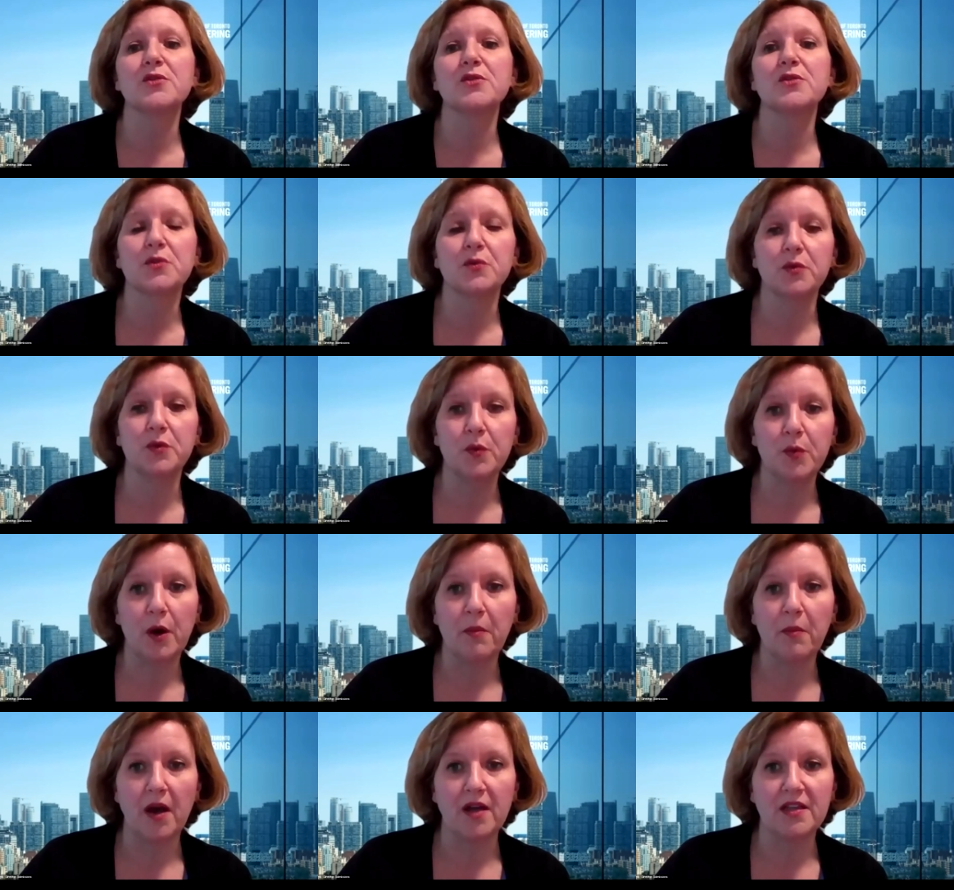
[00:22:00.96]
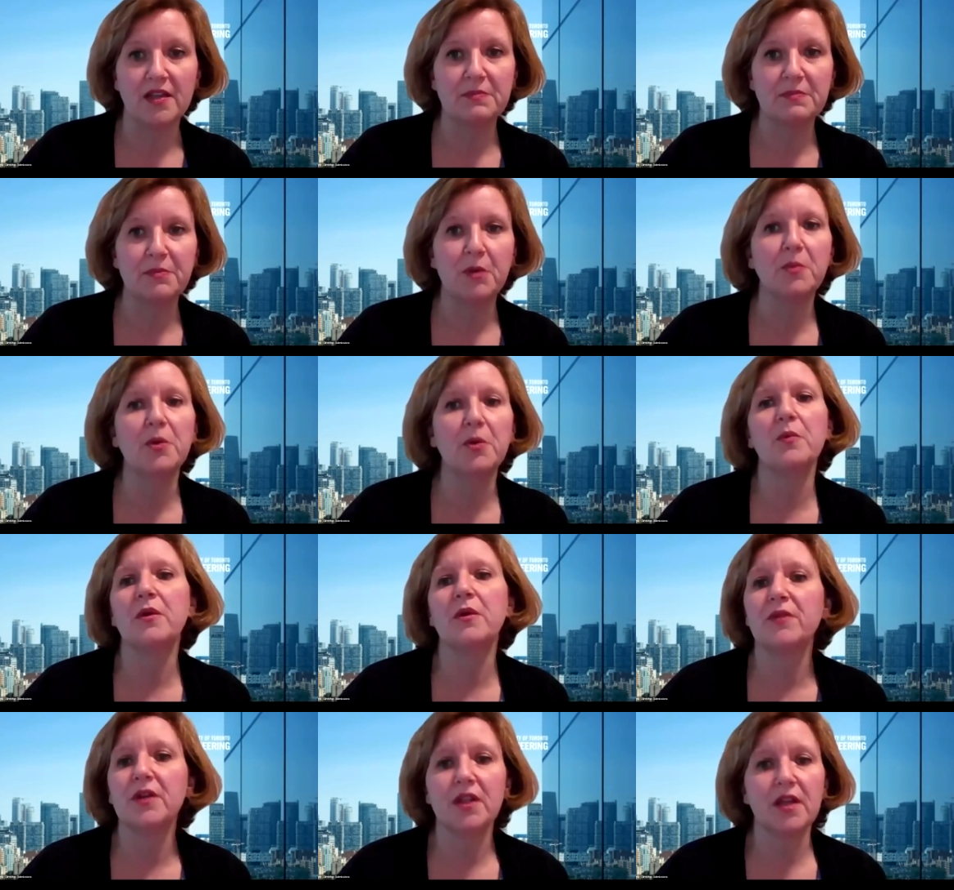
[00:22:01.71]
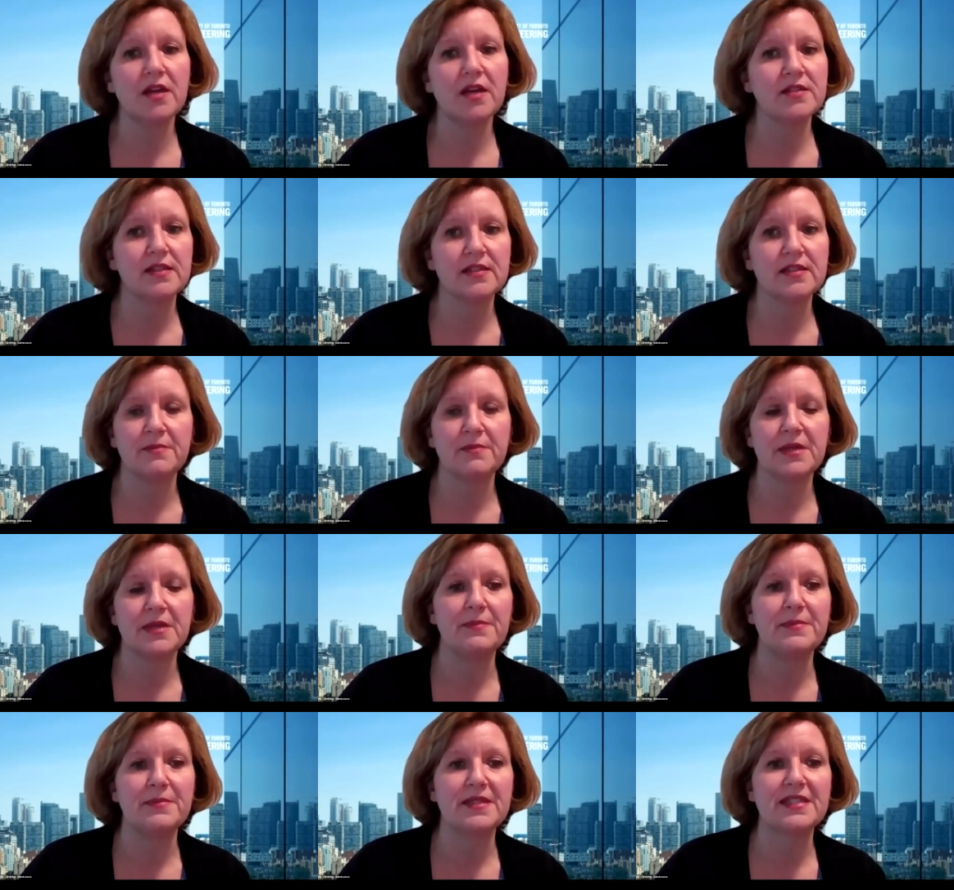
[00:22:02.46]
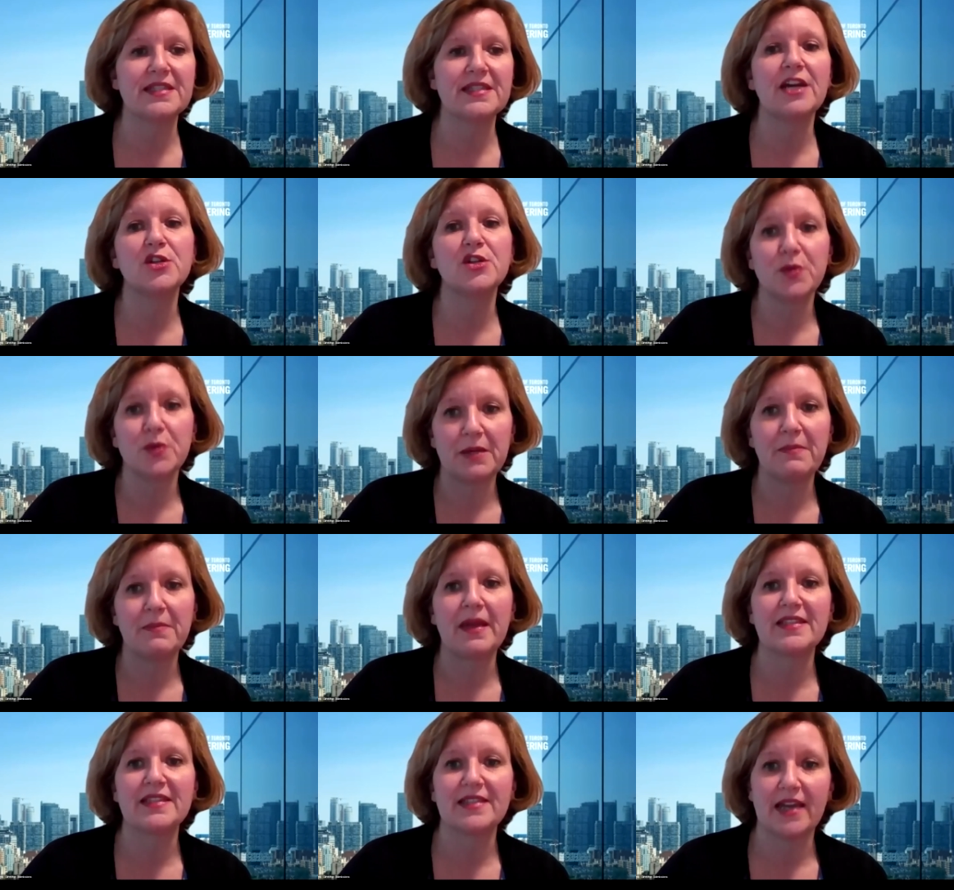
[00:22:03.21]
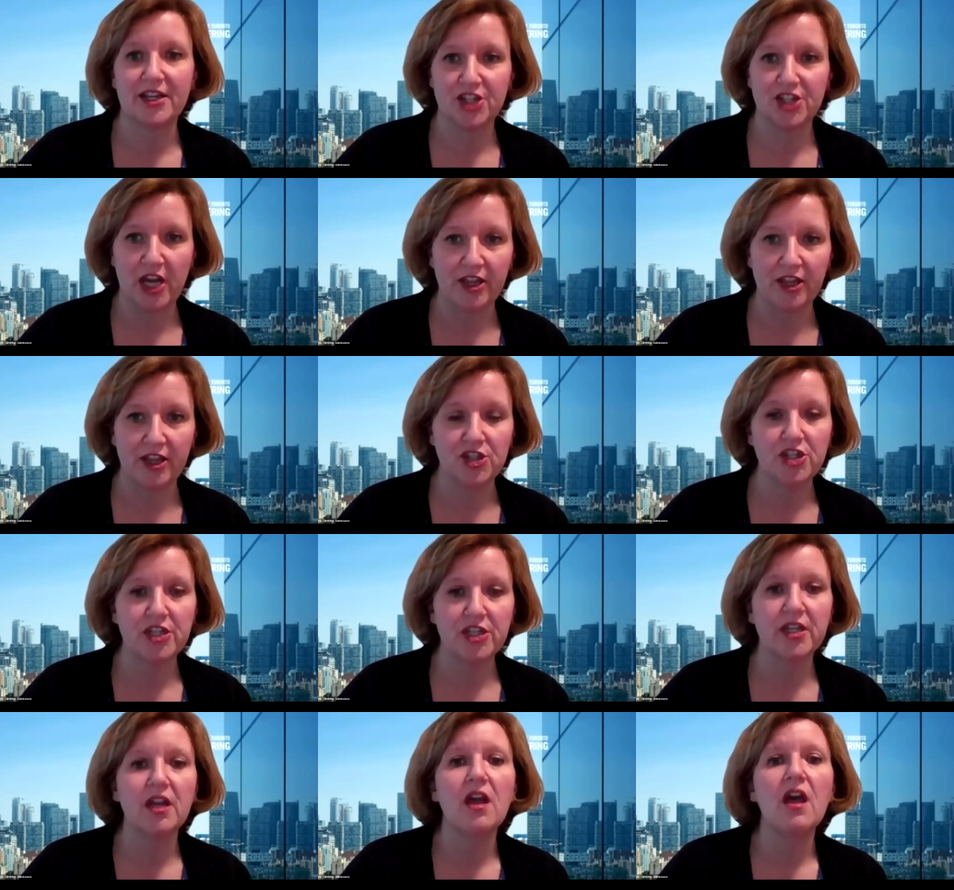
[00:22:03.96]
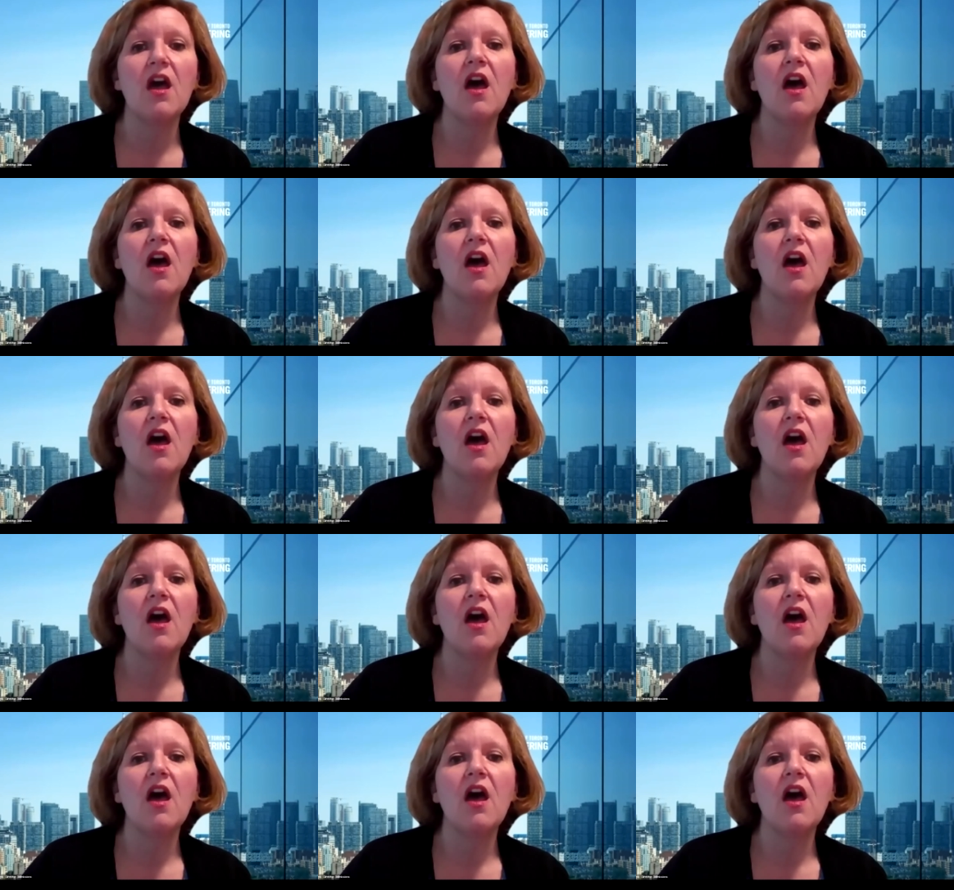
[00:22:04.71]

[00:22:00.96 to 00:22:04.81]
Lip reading: school where possible, but we realize that sometimes scheduling makes that challenging.